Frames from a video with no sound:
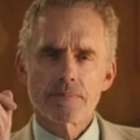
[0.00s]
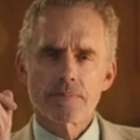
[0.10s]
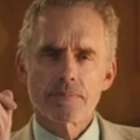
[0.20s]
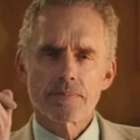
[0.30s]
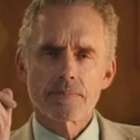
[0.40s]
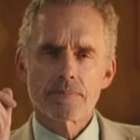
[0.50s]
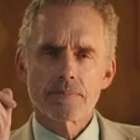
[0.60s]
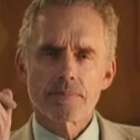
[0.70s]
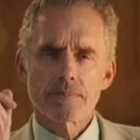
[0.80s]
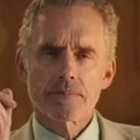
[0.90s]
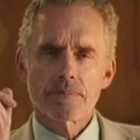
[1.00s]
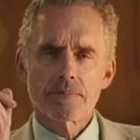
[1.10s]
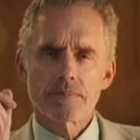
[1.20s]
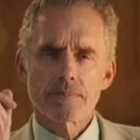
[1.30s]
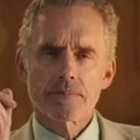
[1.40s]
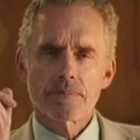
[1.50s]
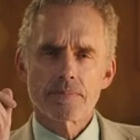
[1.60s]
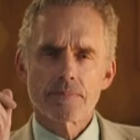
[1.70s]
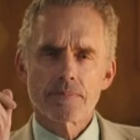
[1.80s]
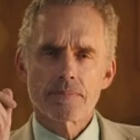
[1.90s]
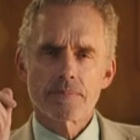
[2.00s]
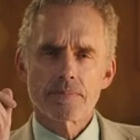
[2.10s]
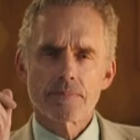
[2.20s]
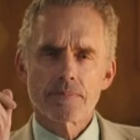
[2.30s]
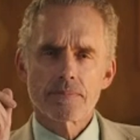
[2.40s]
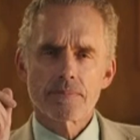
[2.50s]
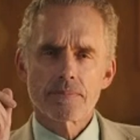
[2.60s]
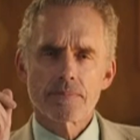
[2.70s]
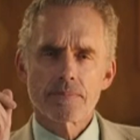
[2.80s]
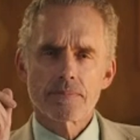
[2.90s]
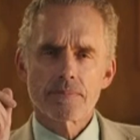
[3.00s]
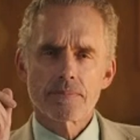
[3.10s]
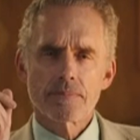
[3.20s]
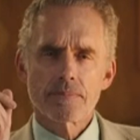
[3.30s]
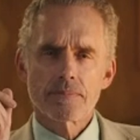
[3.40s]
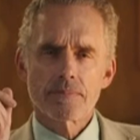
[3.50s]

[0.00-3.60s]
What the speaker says: This person isn't speaking.